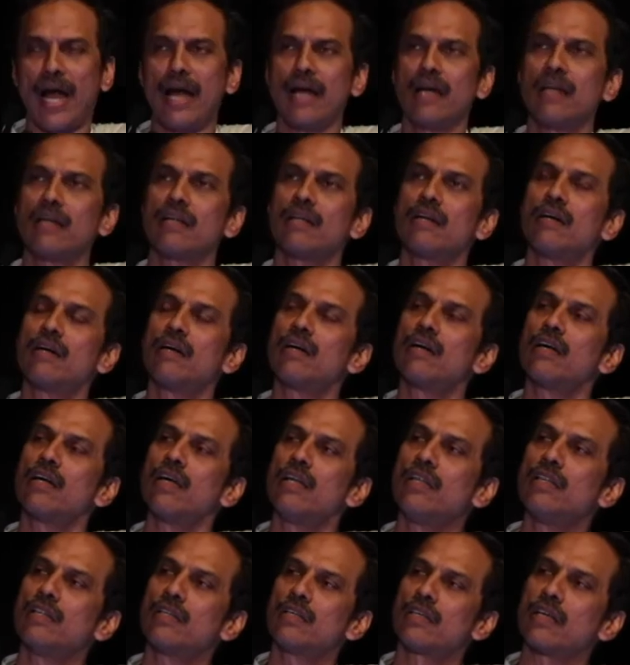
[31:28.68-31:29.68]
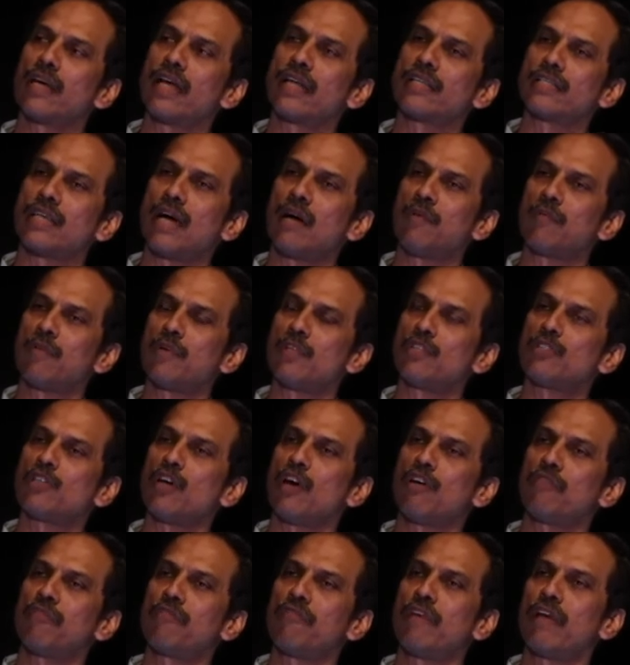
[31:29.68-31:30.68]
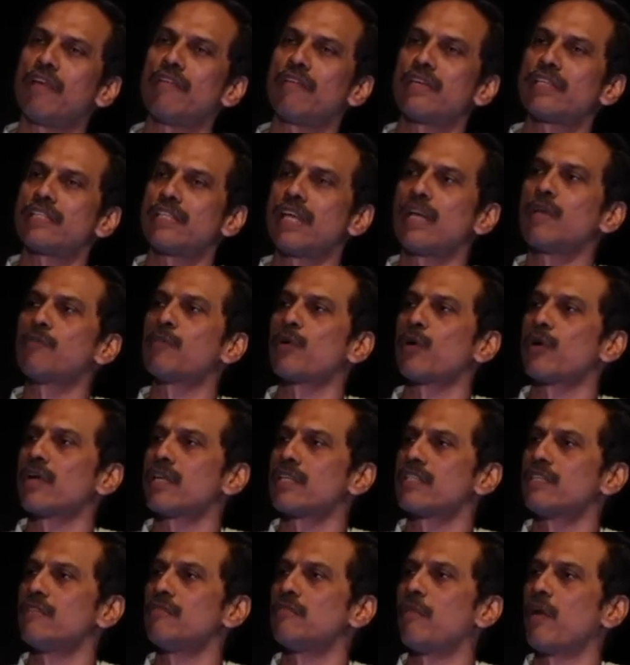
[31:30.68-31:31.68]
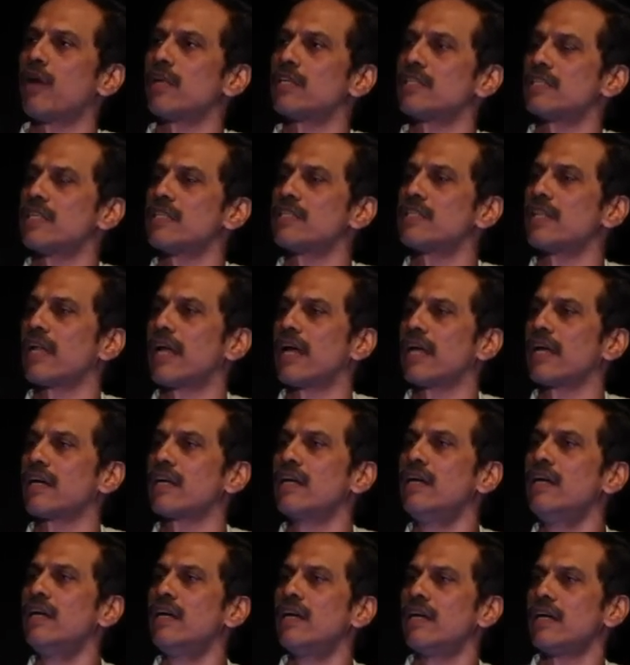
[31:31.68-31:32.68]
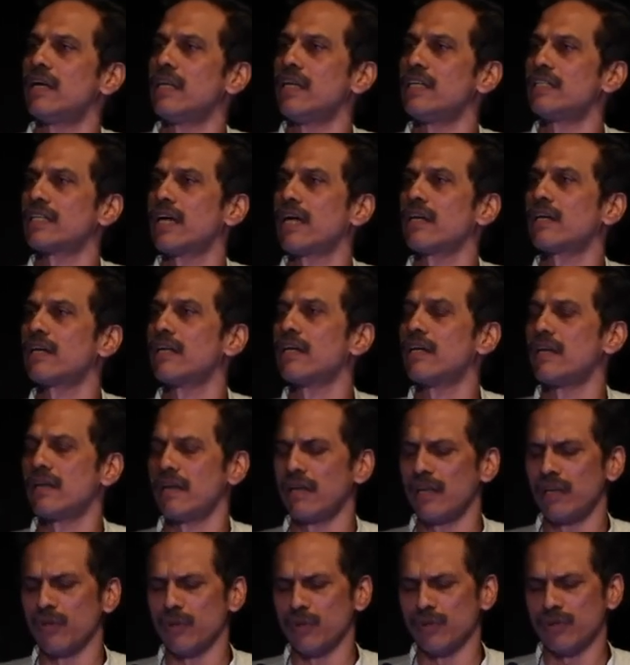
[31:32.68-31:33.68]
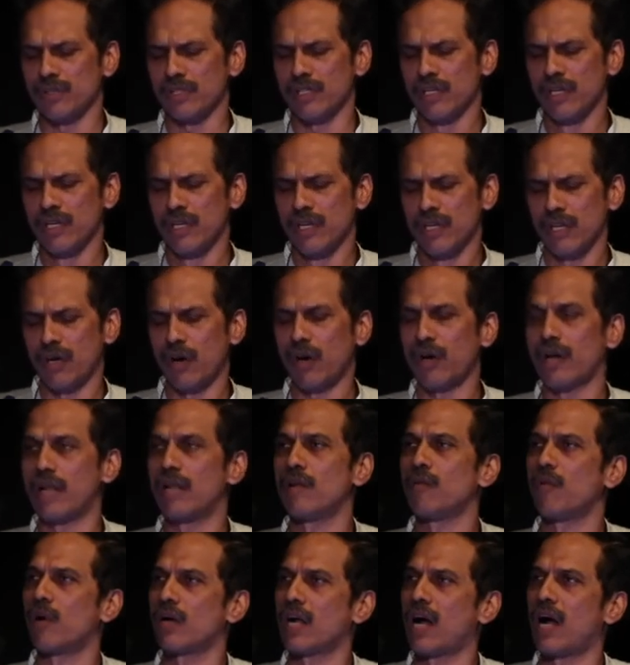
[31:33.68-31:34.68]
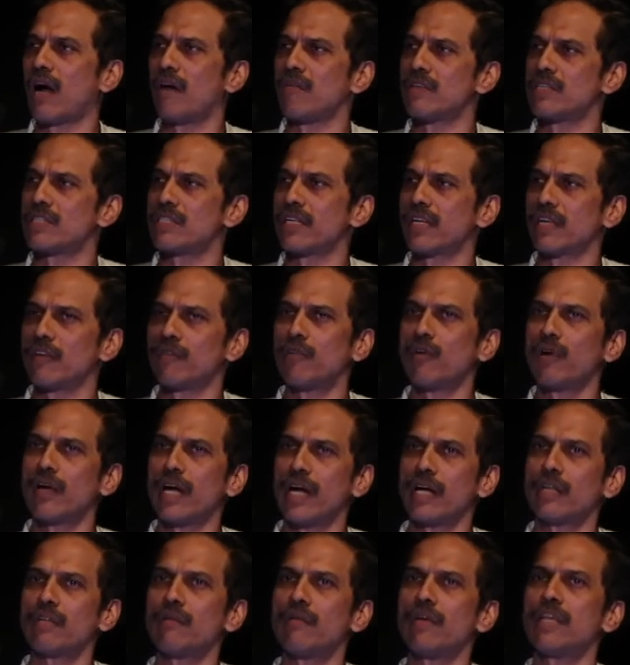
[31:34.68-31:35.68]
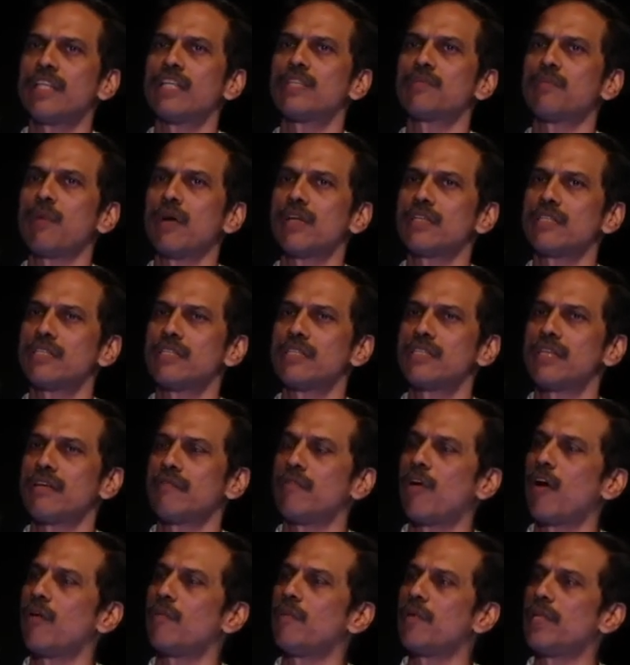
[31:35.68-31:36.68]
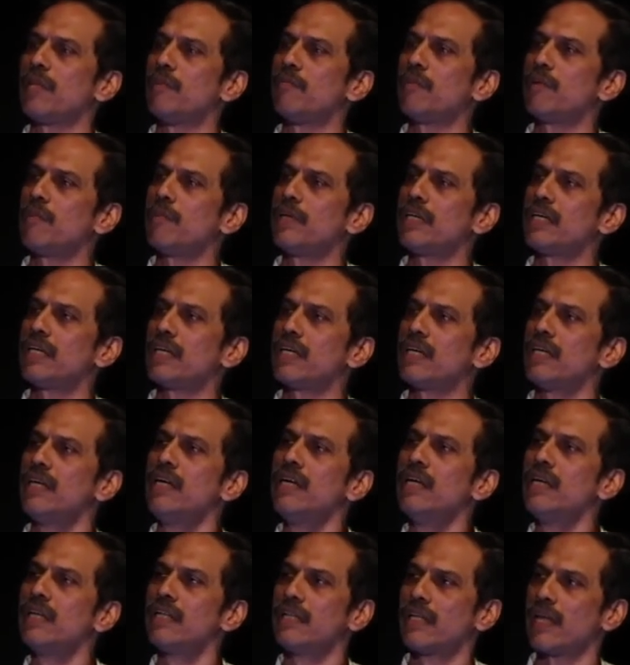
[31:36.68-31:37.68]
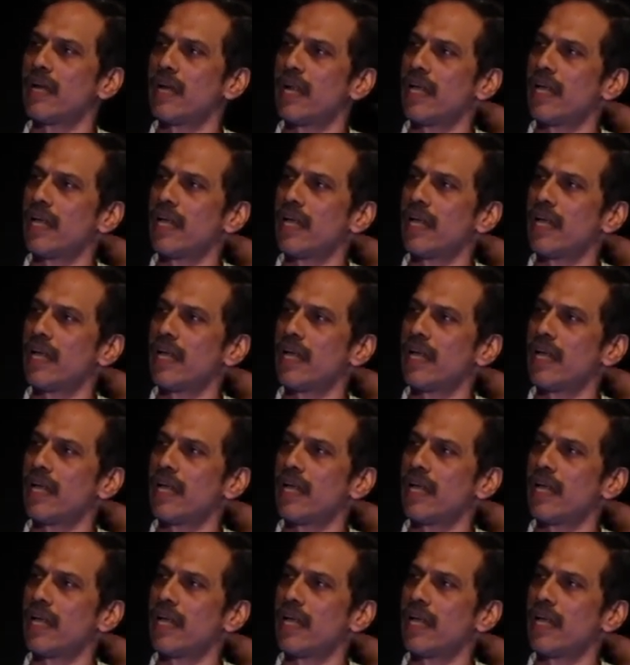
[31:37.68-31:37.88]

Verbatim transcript: And in the examples of where we are seeing progressive policies like recycle and reuse or rainwater harvesting, if you look at the way these policies have all been implemented, they are